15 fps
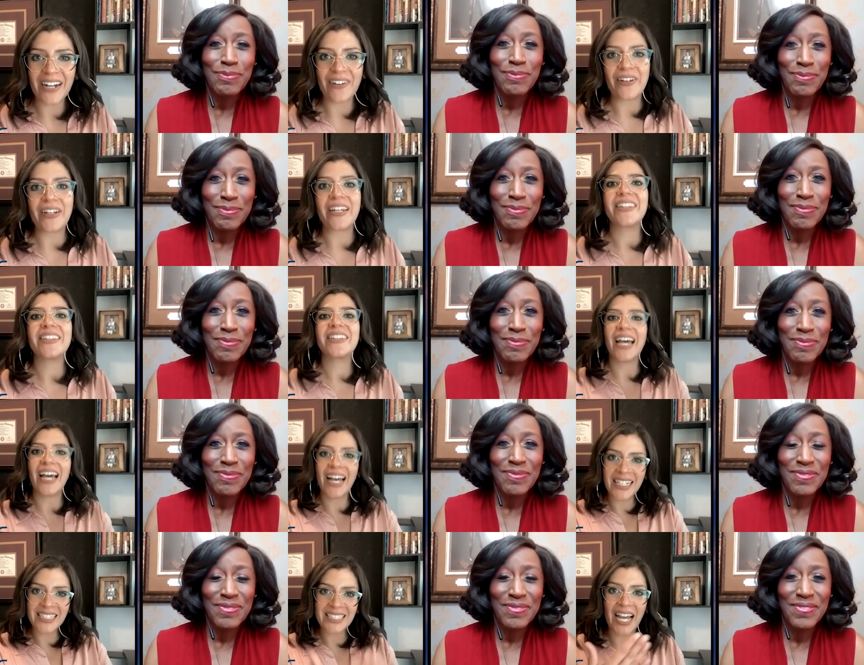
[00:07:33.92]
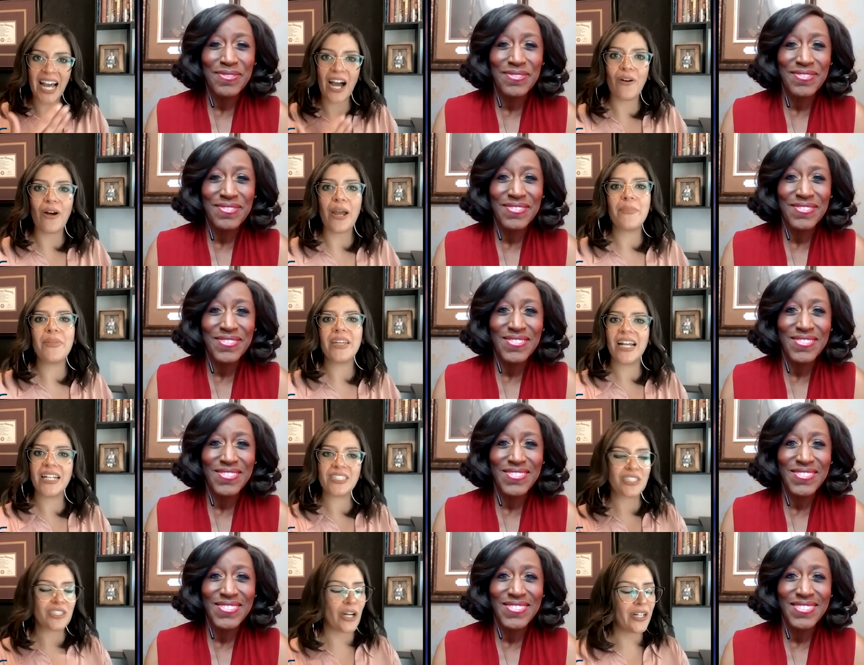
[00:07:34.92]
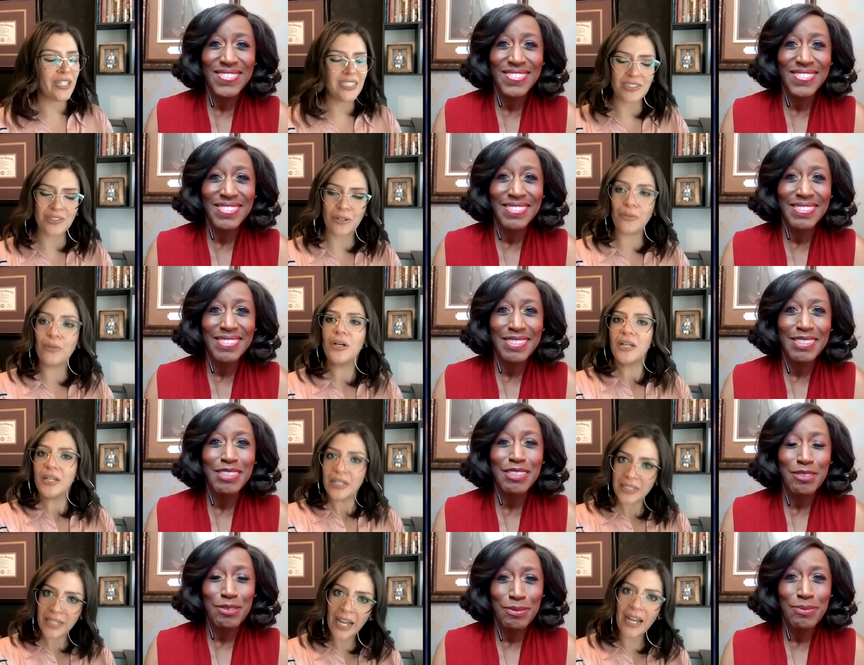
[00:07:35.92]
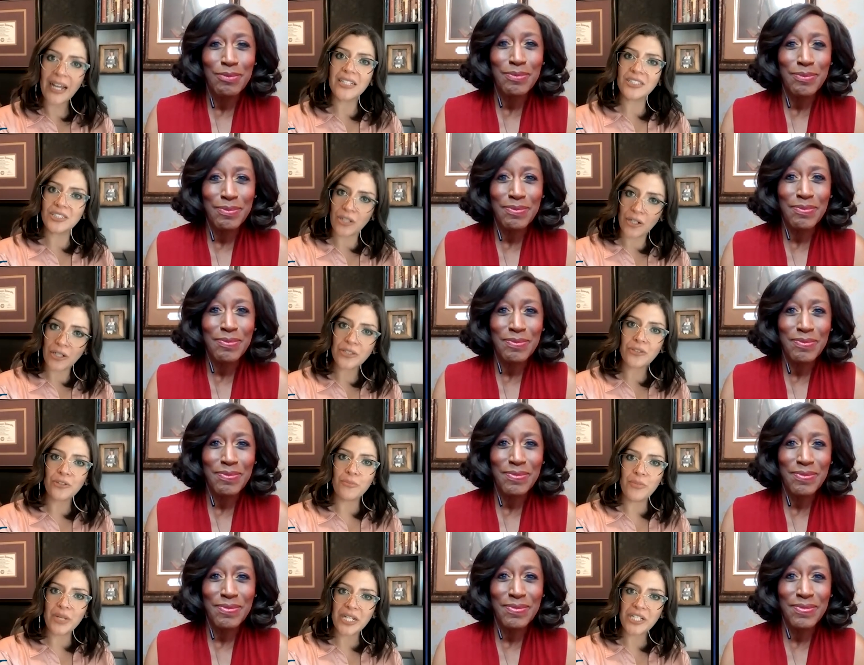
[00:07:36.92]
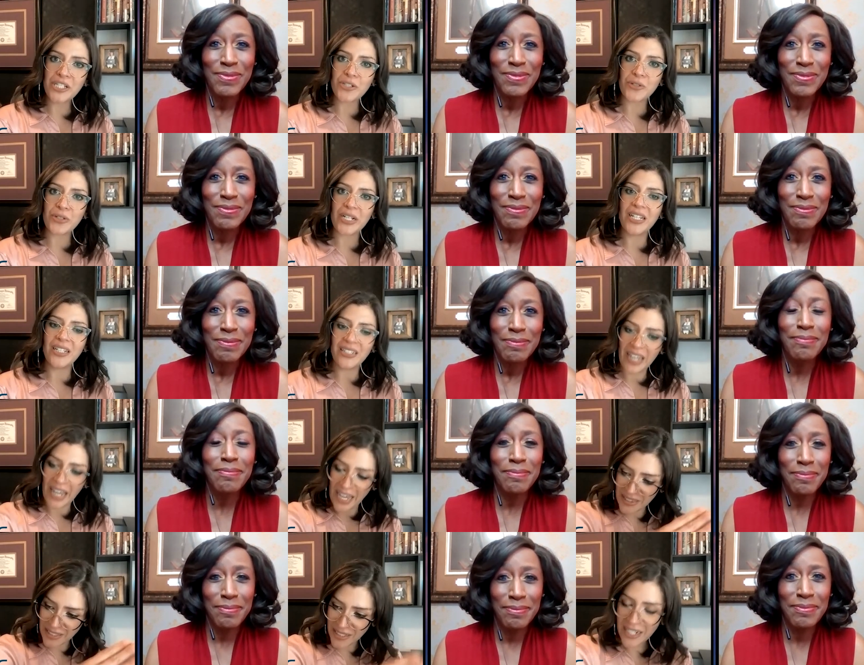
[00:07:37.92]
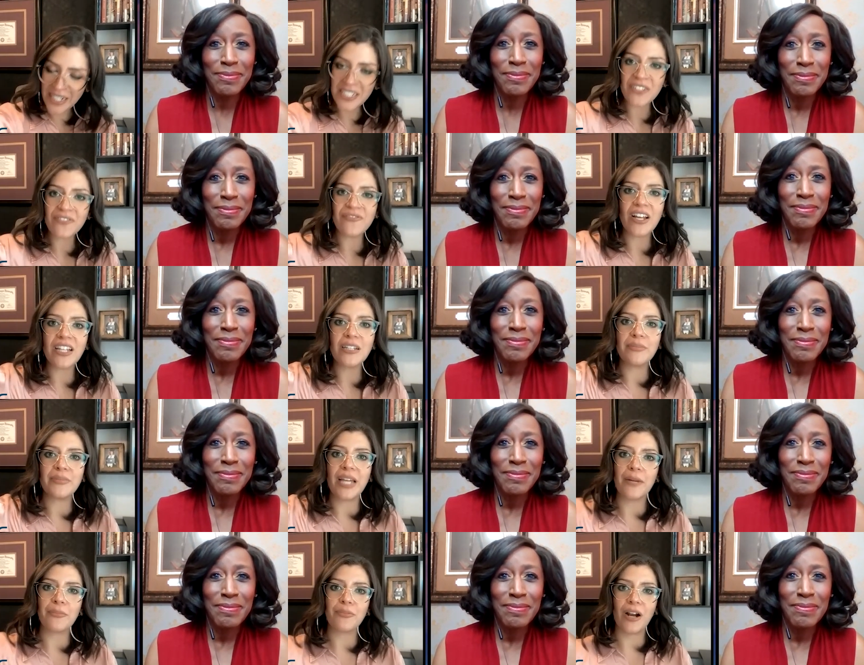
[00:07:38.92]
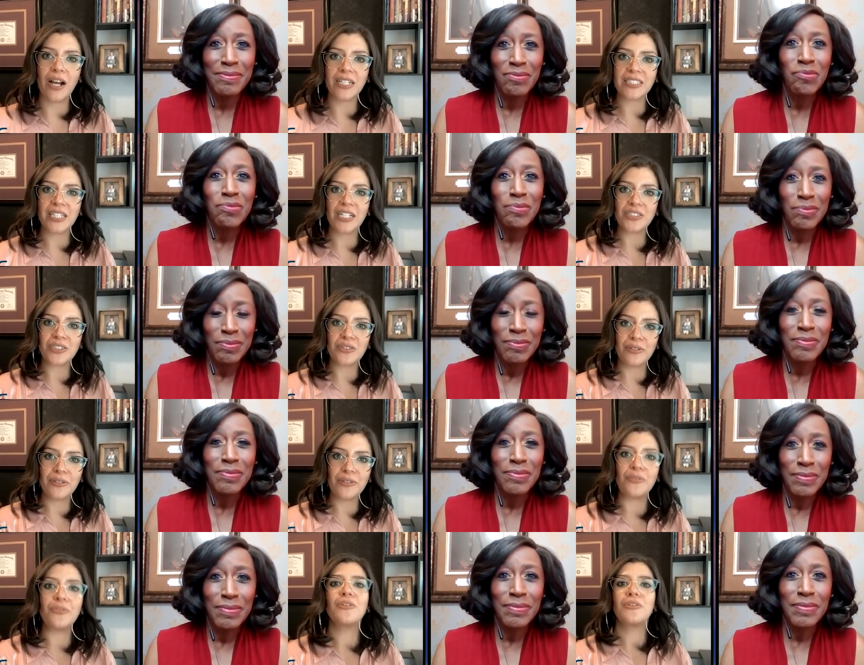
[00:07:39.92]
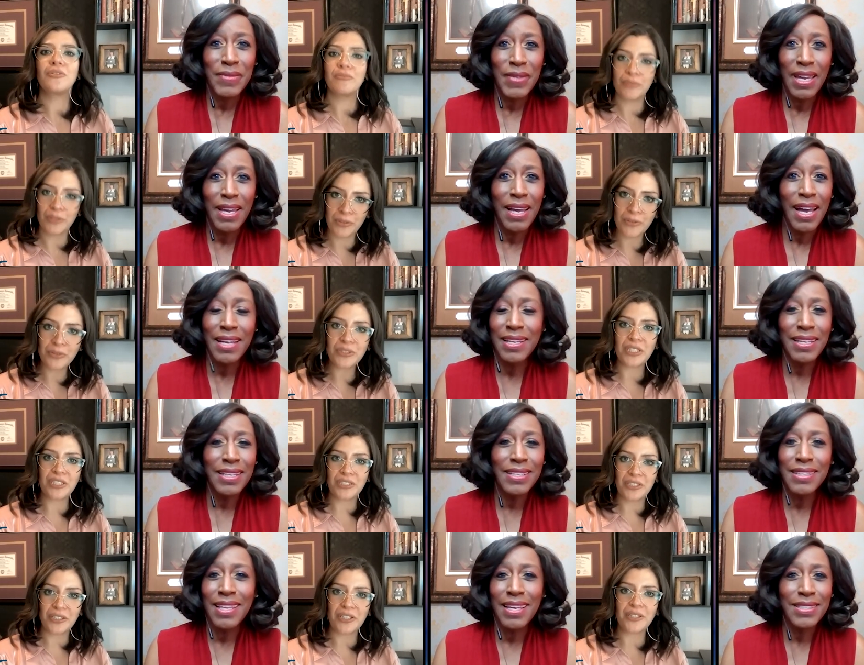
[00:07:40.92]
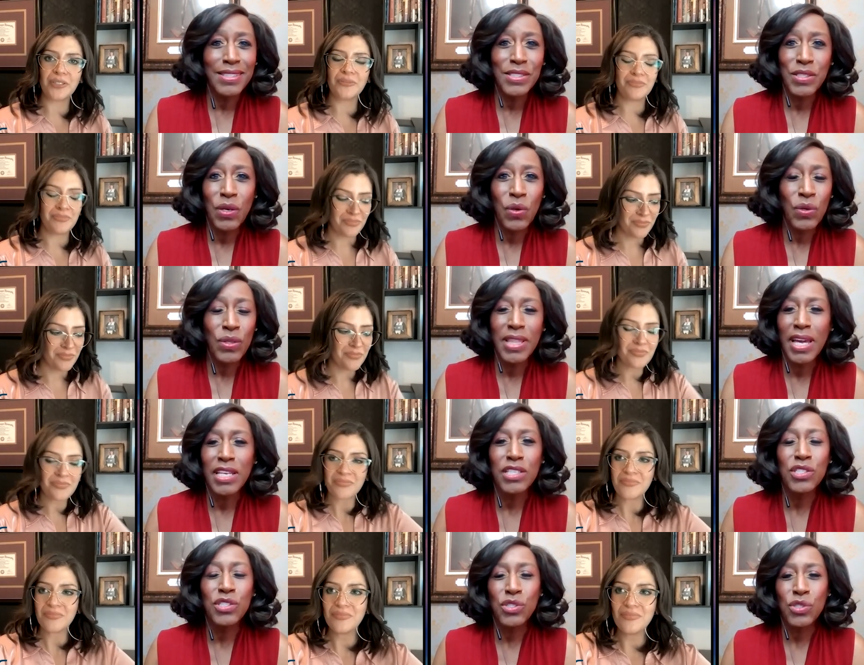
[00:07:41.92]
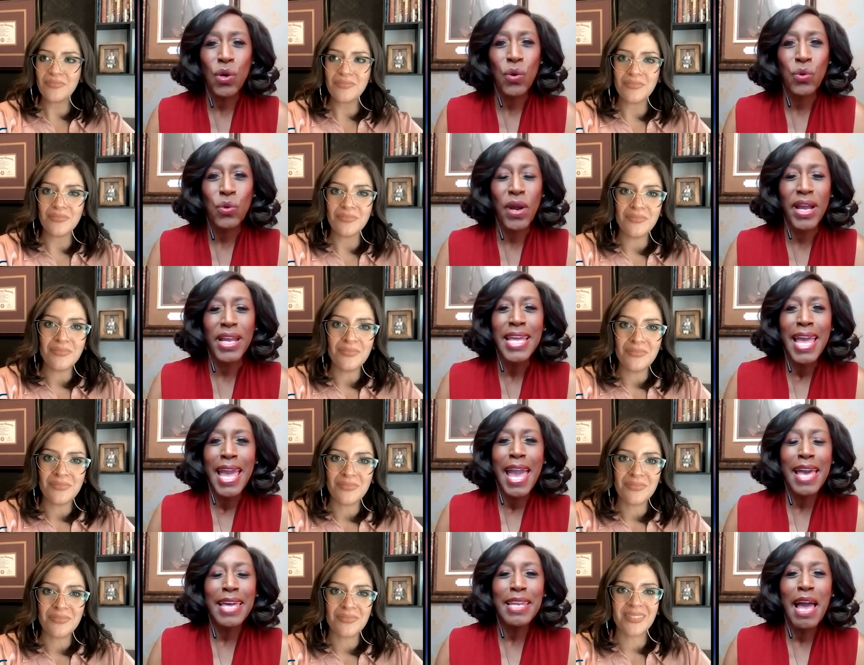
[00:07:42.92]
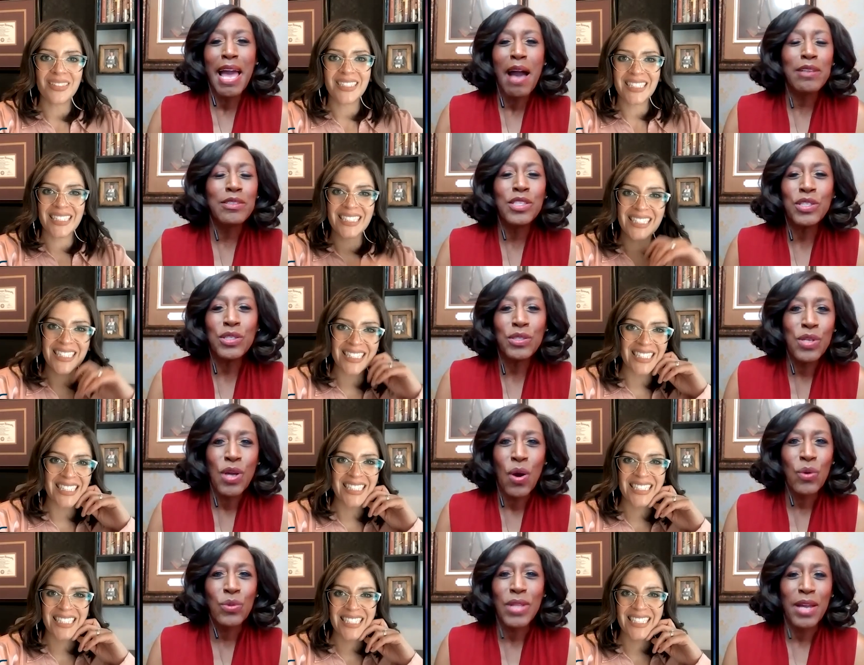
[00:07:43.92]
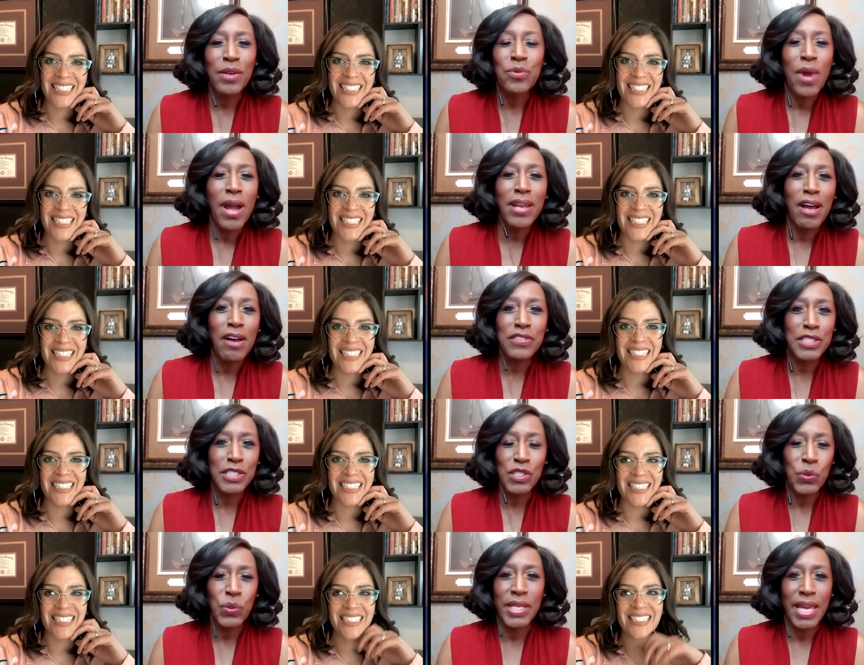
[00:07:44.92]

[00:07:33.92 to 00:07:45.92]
Speaker 1: area, that's how I began starting. So yeah, it started through ministry and then mm-hmm. I developed that
Speaker 2: process through yeah I, that's so that is so great and uh, do you know like right off since